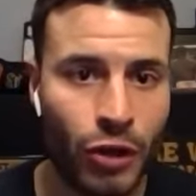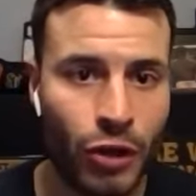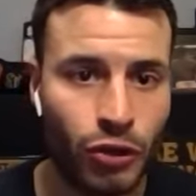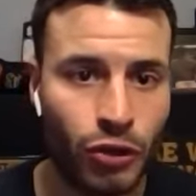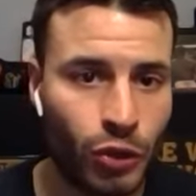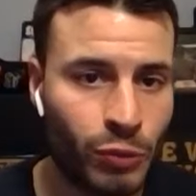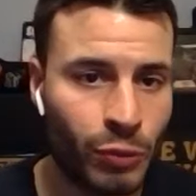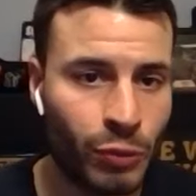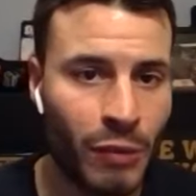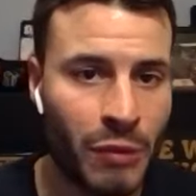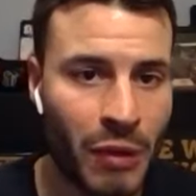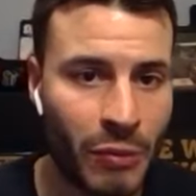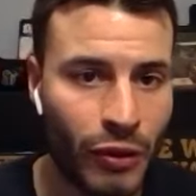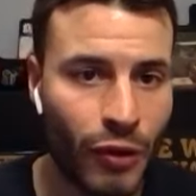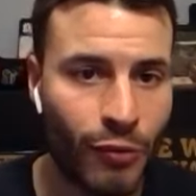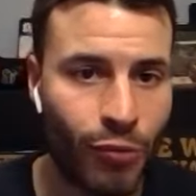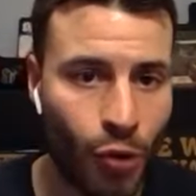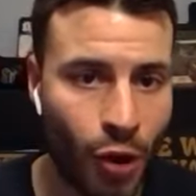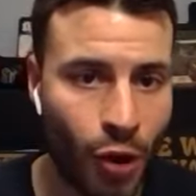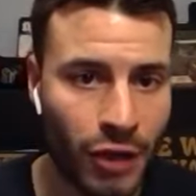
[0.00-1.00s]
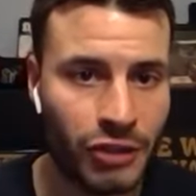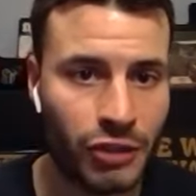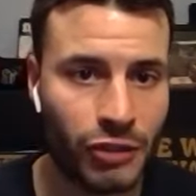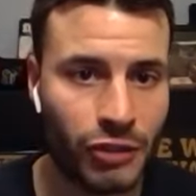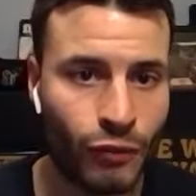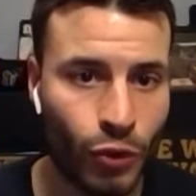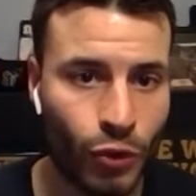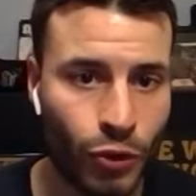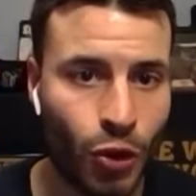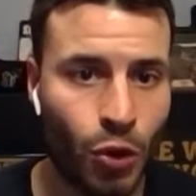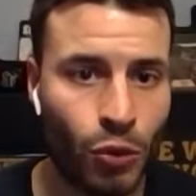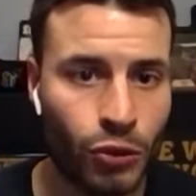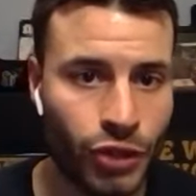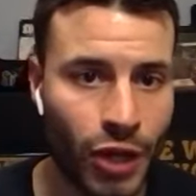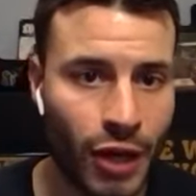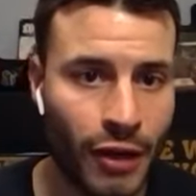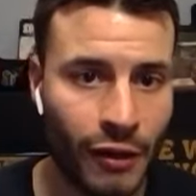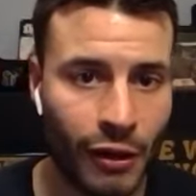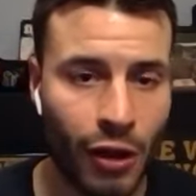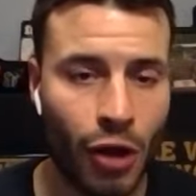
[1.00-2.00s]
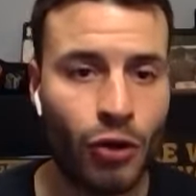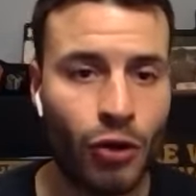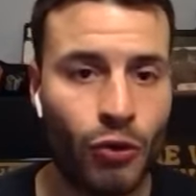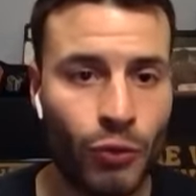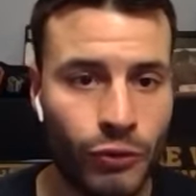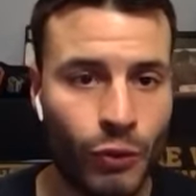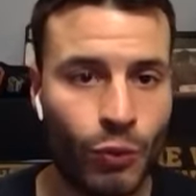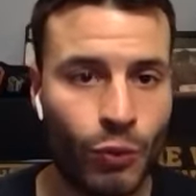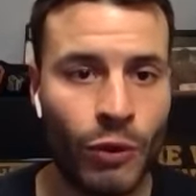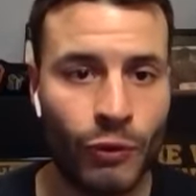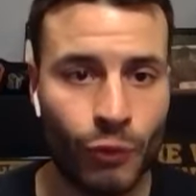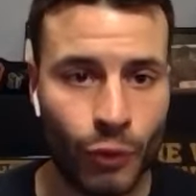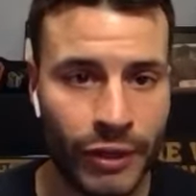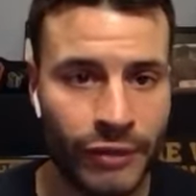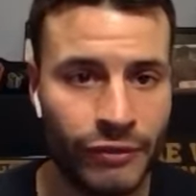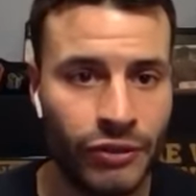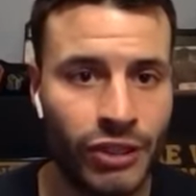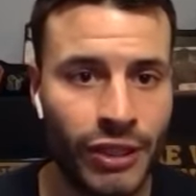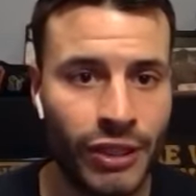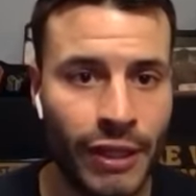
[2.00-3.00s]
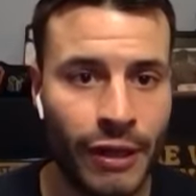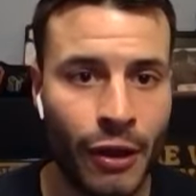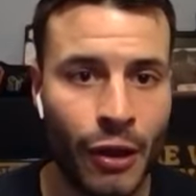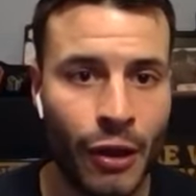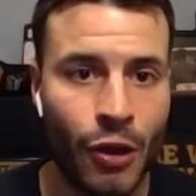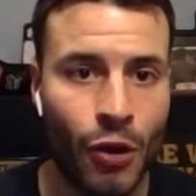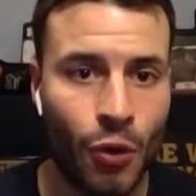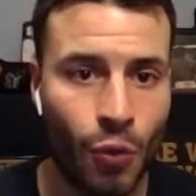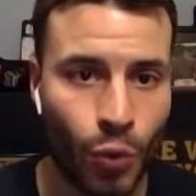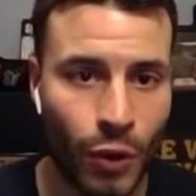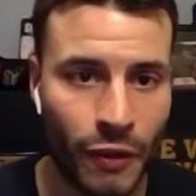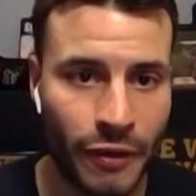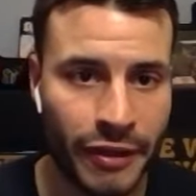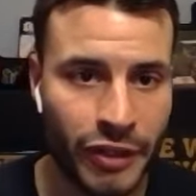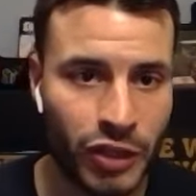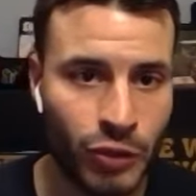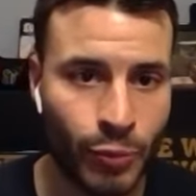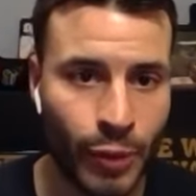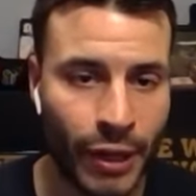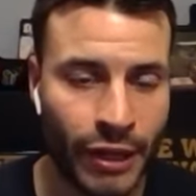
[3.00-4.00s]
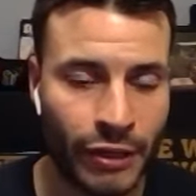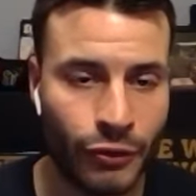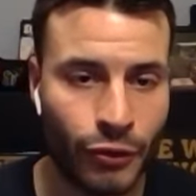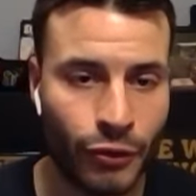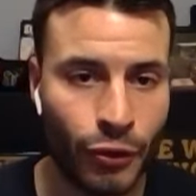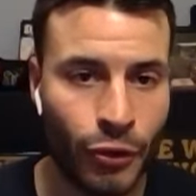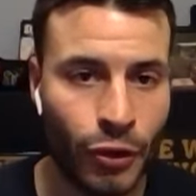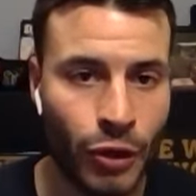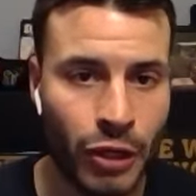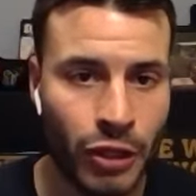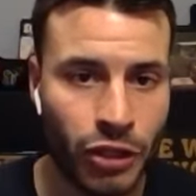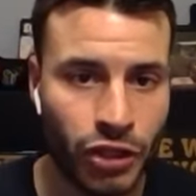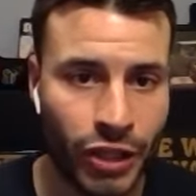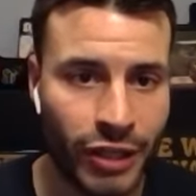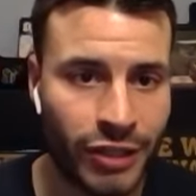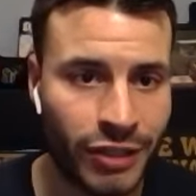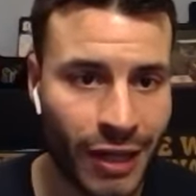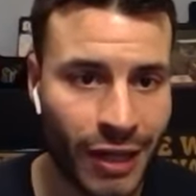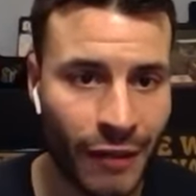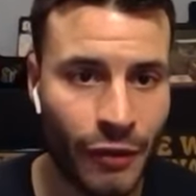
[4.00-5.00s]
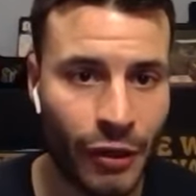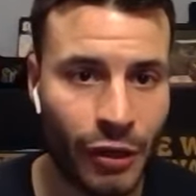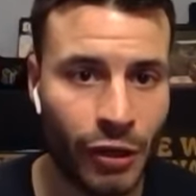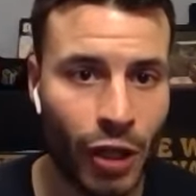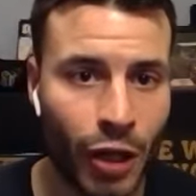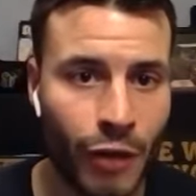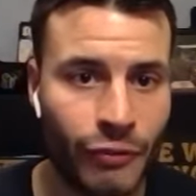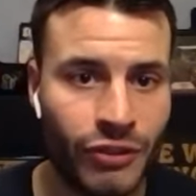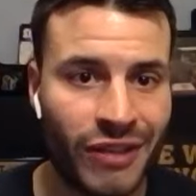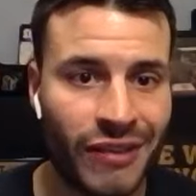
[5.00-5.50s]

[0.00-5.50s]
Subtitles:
So explain maybe the process of what goes on in locker rooms of what we've seen when the inspector checks out the gloves,